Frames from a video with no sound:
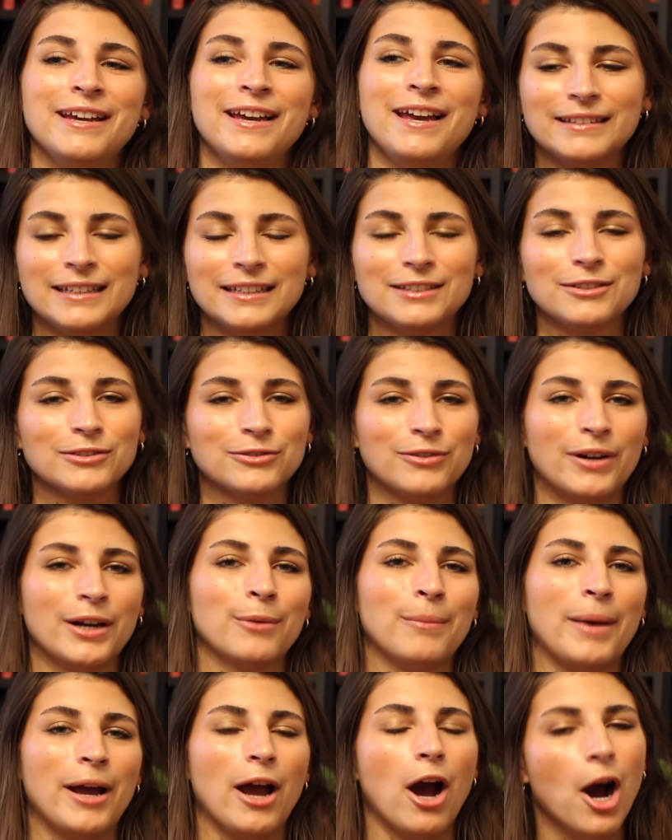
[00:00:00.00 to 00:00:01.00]
This was one
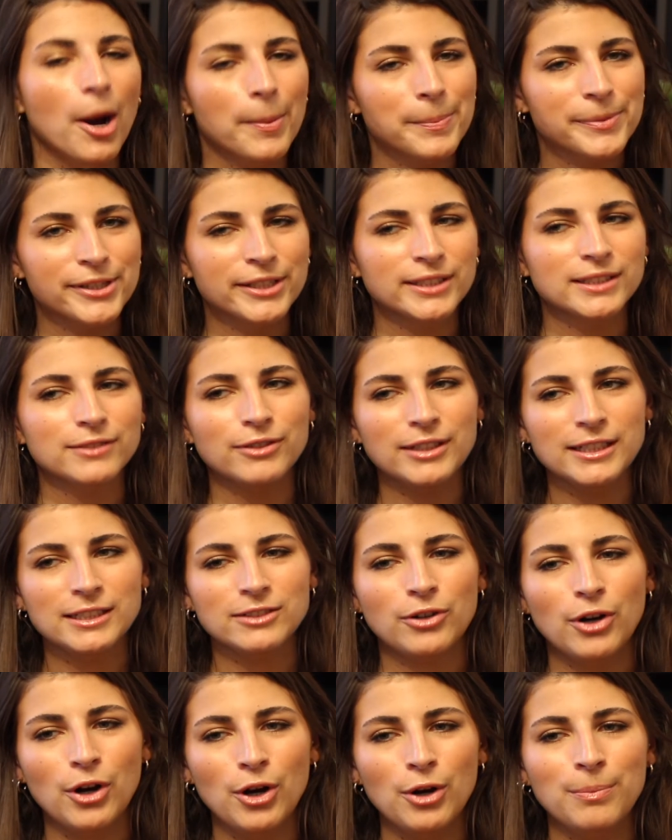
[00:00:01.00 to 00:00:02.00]
of my options for this
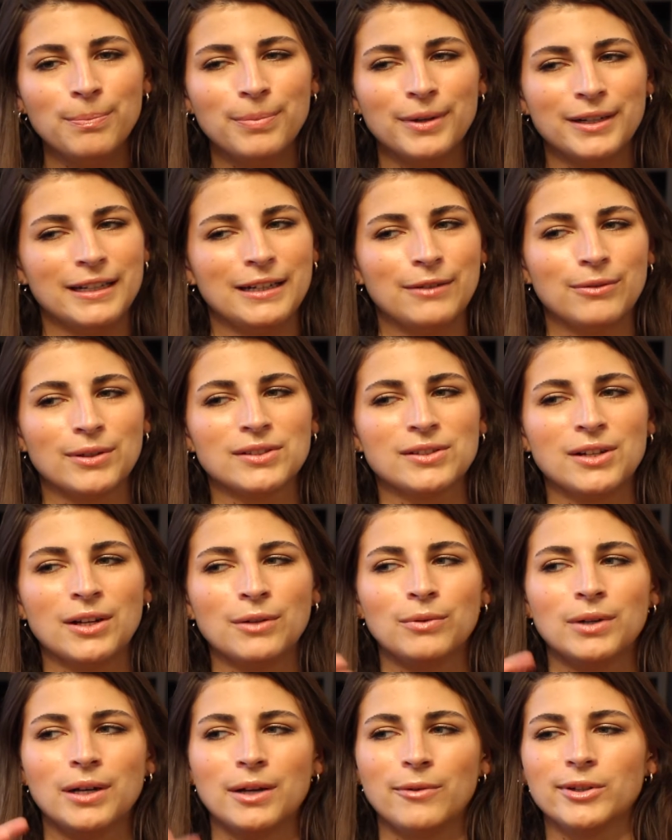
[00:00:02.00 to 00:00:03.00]
trope, but it was
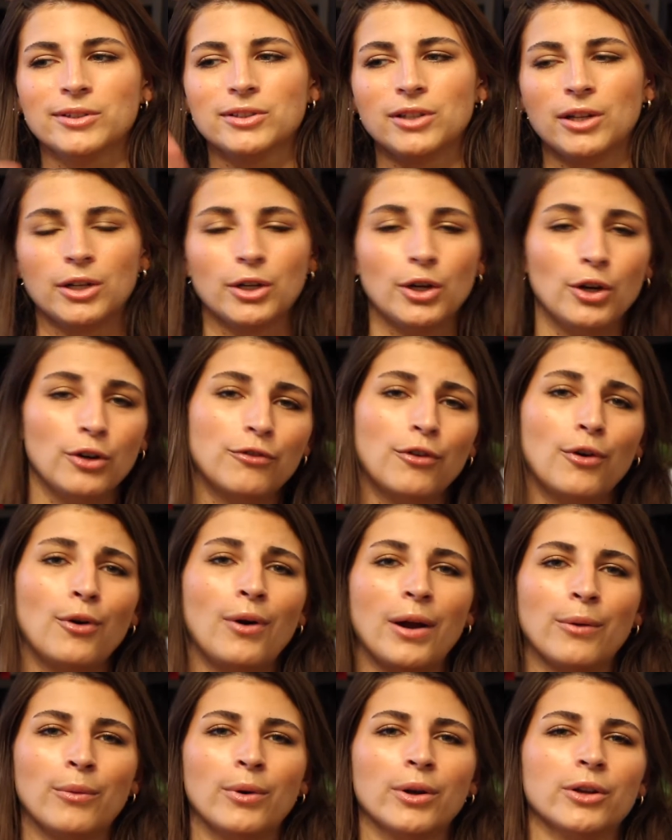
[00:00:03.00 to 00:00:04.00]
not what I was gonna go for.
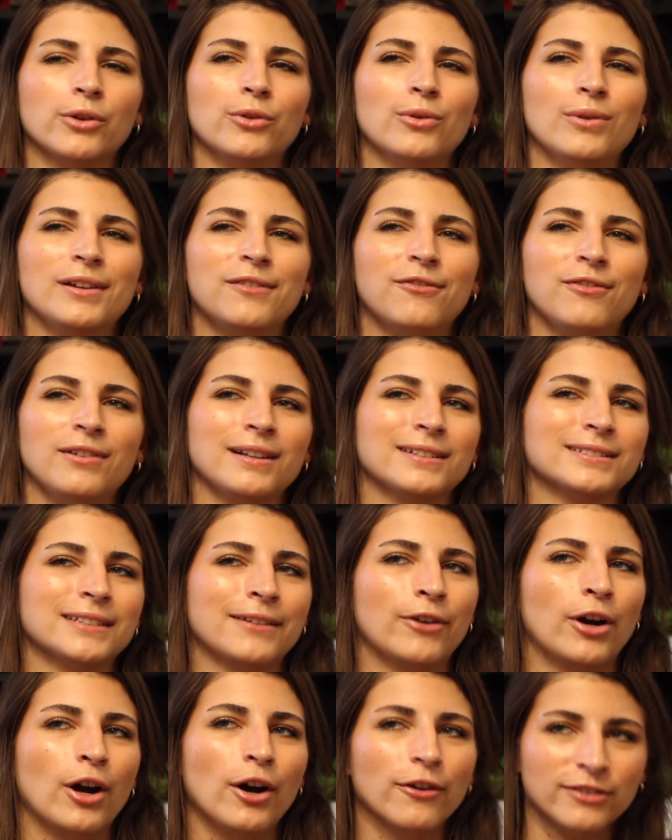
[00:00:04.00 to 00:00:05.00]
I wanted to read Felix
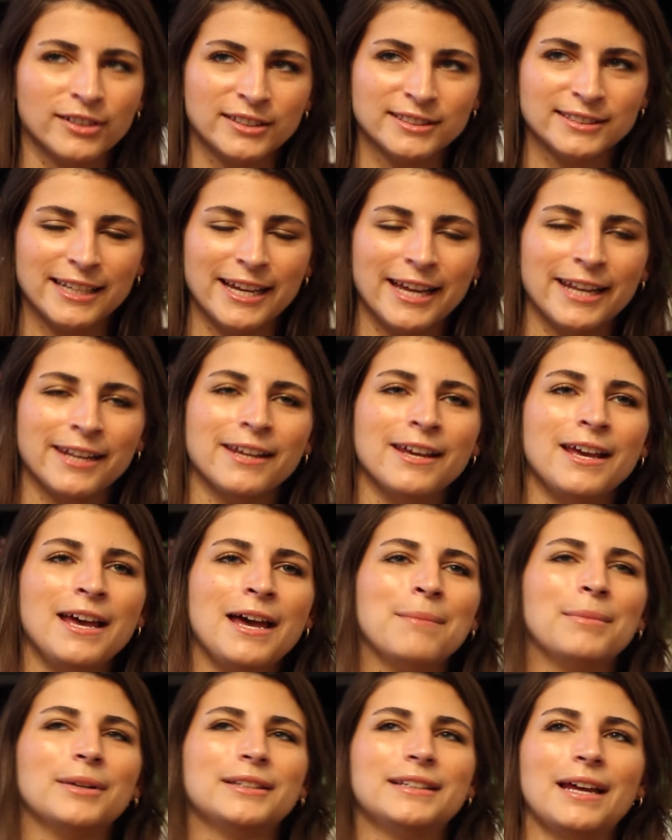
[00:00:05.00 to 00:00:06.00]
Ever After instead,
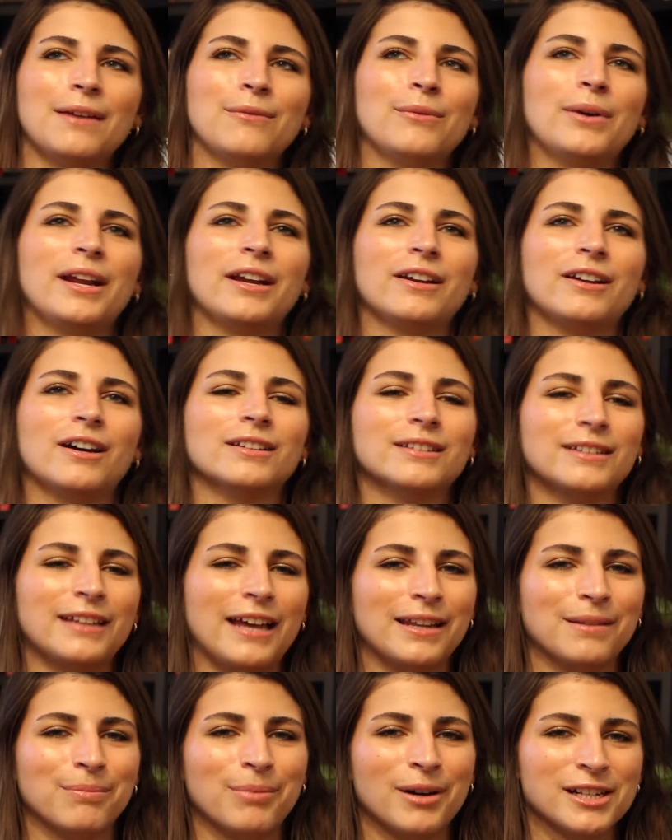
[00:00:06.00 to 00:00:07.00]
but then when I got
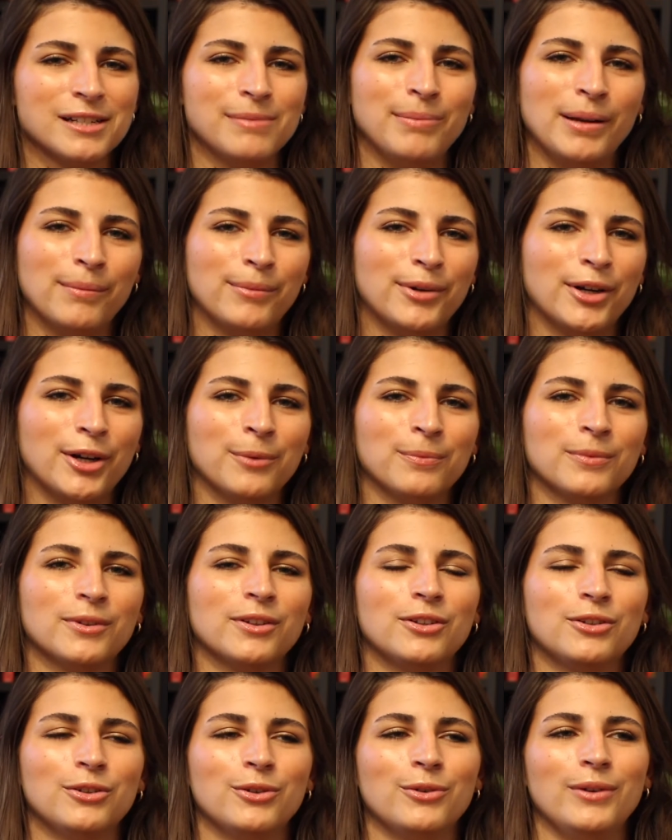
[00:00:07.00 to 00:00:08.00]
that punishment
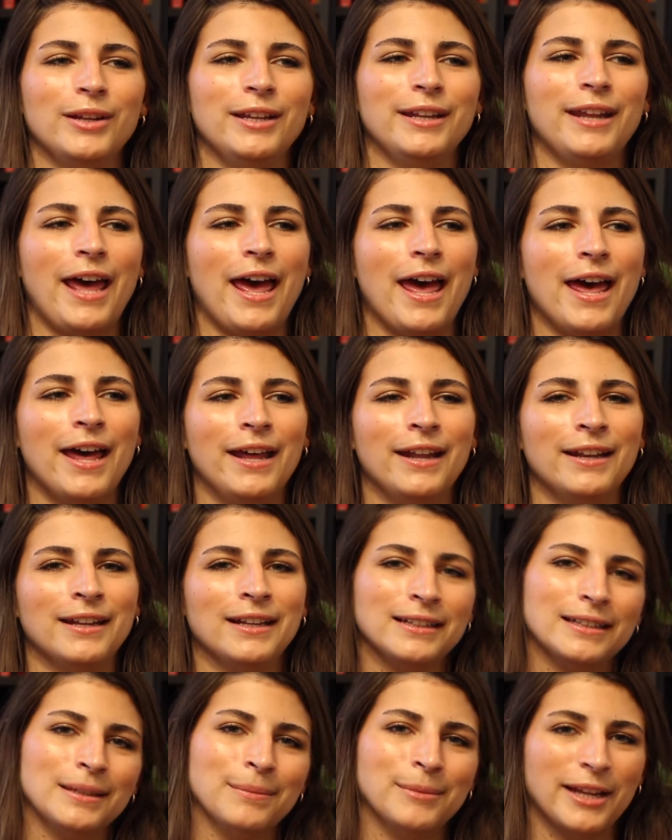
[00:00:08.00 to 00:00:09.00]
prompt to read an
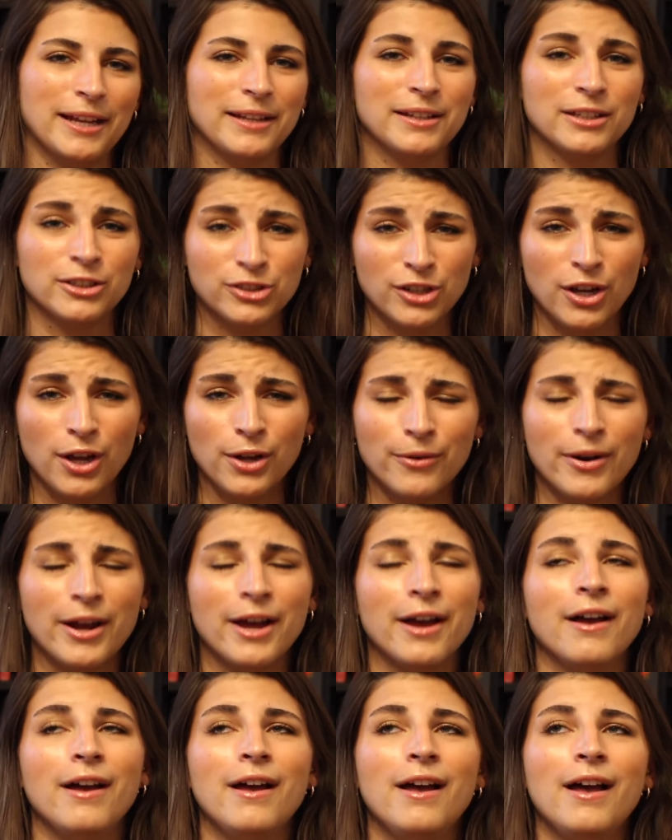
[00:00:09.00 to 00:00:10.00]
intimidating
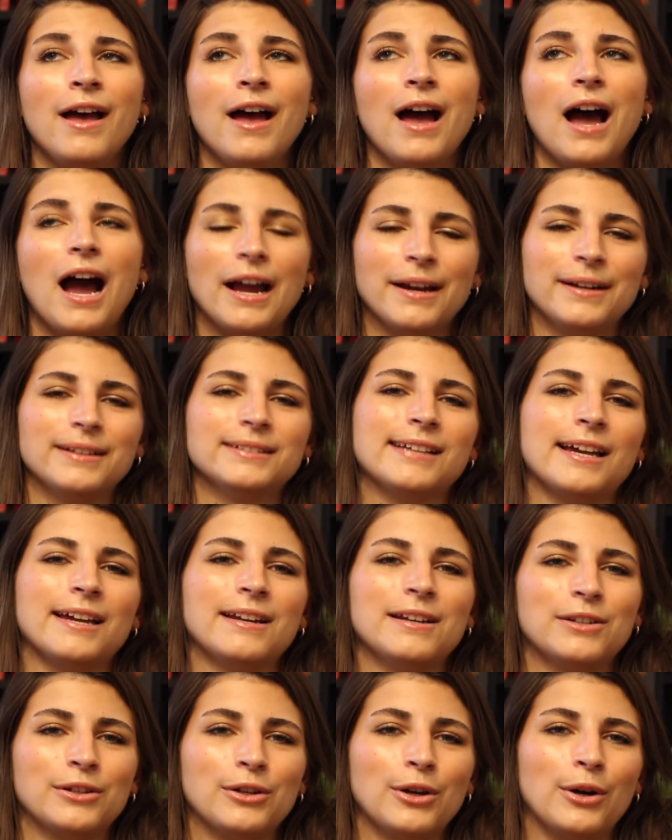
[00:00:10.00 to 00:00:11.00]
genre, I
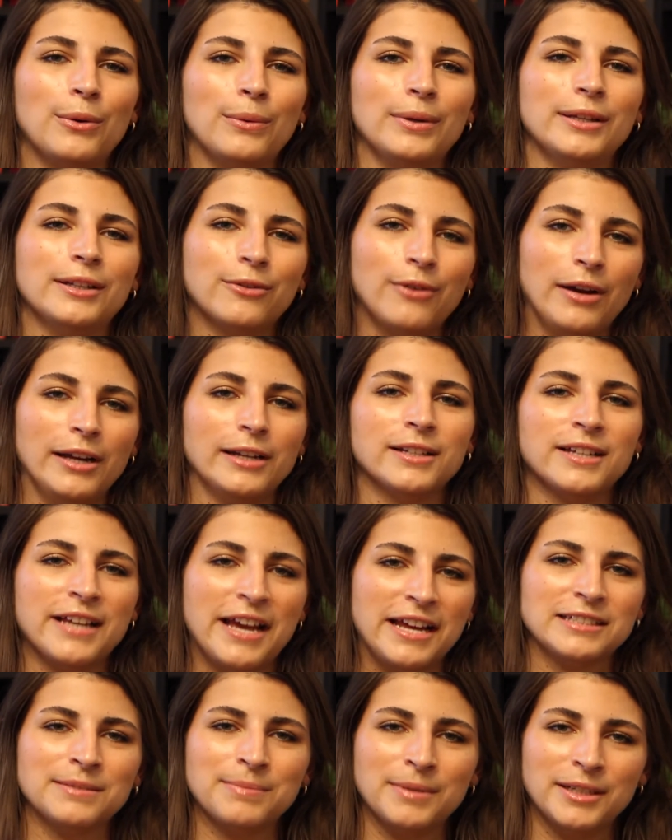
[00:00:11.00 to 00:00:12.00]
decided to go with The Great
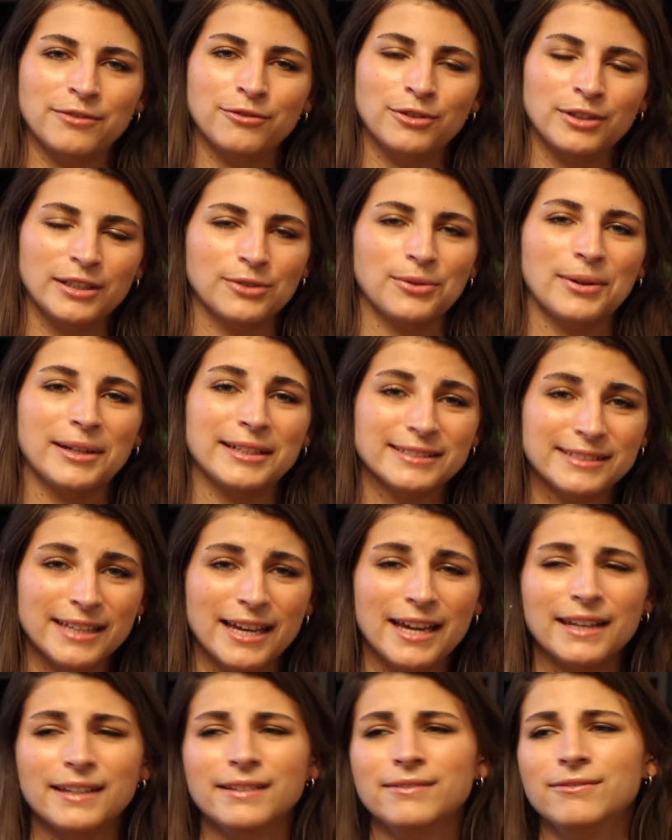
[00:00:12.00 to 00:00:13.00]
Gatsby for this one
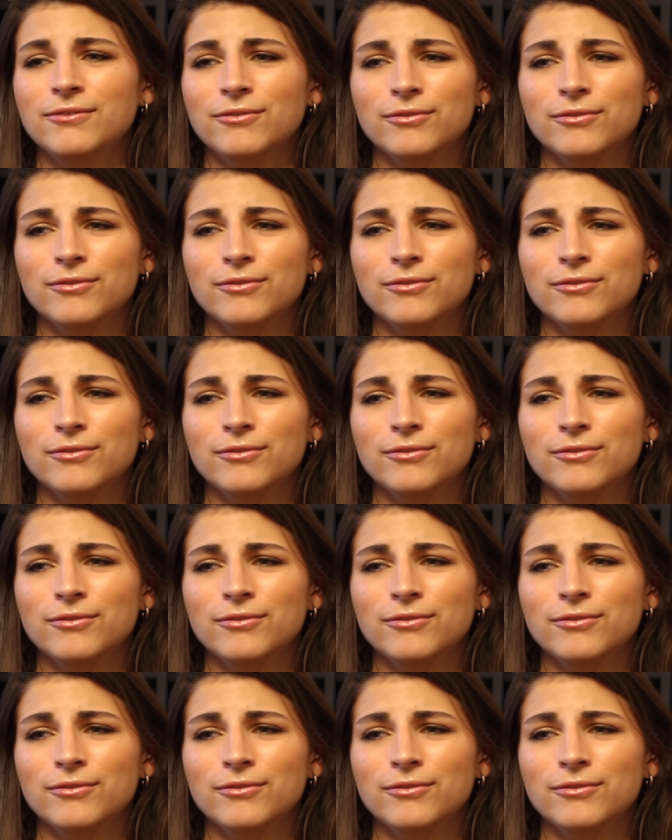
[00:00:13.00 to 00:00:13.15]
instead.